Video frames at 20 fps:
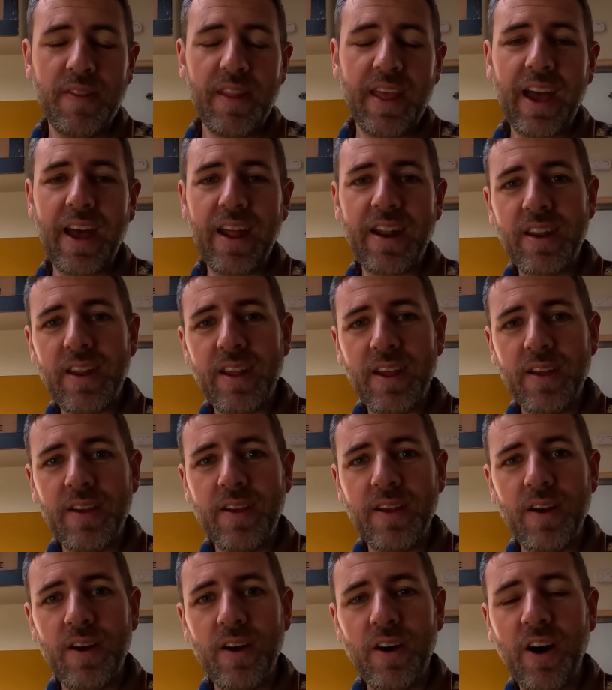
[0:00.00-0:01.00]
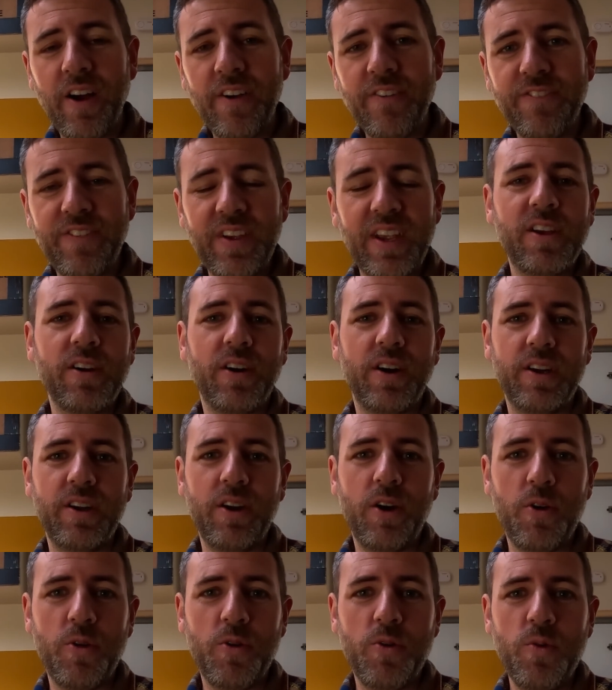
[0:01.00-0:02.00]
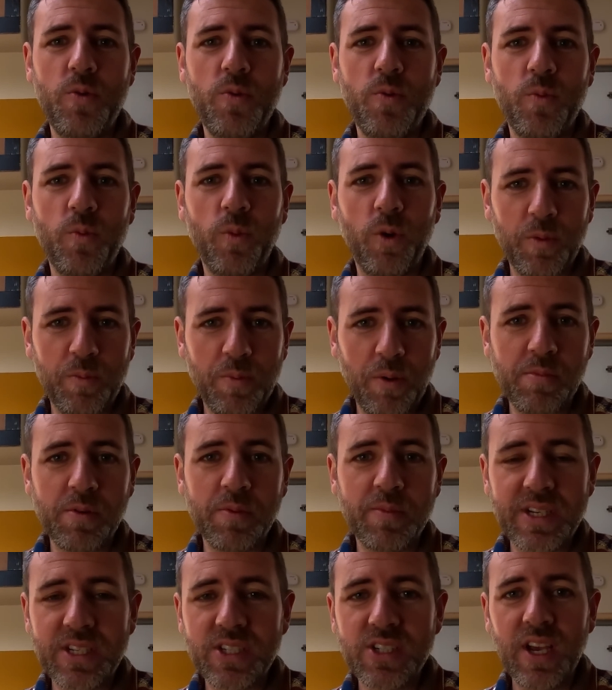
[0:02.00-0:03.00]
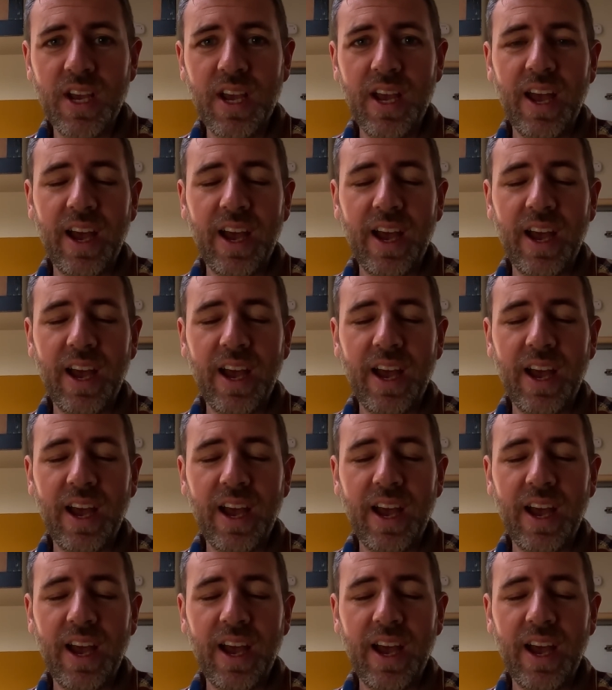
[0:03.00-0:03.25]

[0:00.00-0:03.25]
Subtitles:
and I think I know what the problem is,